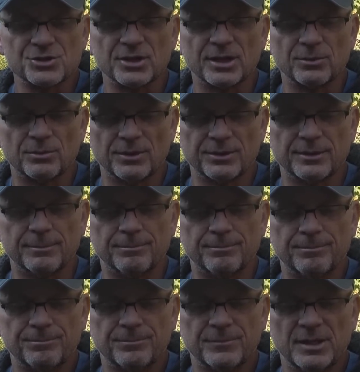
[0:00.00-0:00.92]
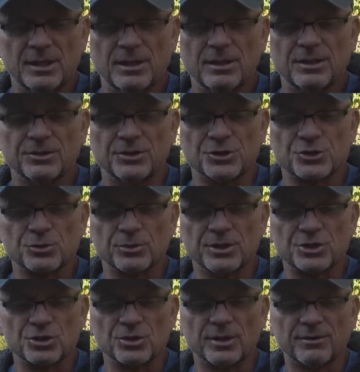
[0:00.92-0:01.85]
stayed with them. This
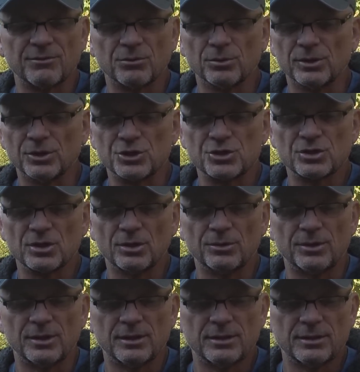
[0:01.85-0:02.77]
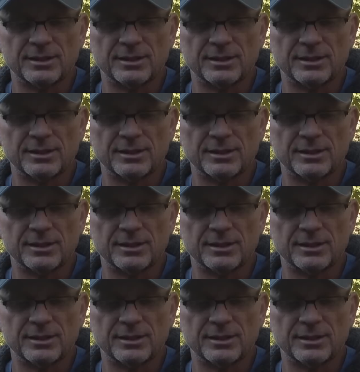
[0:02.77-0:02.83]
creature never really showed